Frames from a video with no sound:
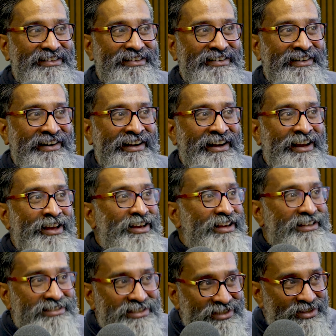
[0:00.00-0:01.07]
right?
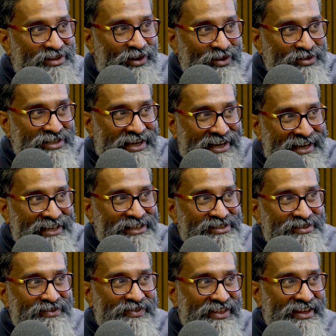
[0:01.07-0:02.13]
It's just those kinds
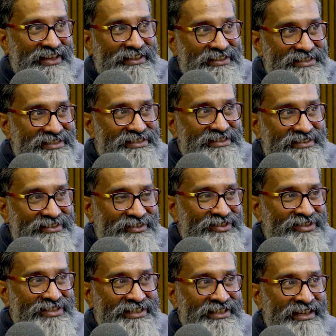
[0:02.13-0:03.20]
of things. You
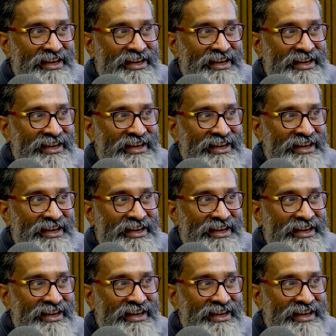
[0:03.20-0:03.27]
see.